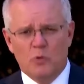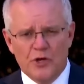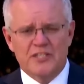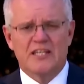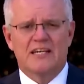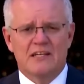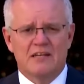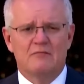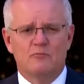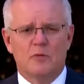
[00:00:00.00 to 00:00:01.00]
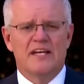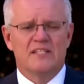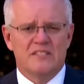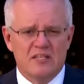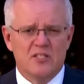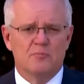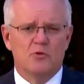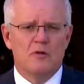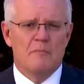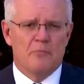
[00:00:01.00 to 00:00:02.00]
we'll work together, we'll make
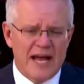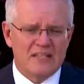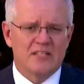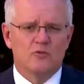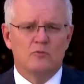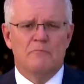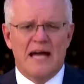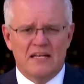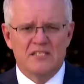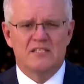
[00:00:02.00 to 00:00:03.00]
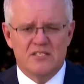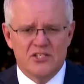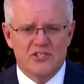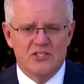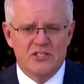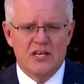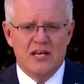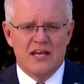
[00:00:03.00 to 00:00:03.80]
sensible, practical, balanced decisions.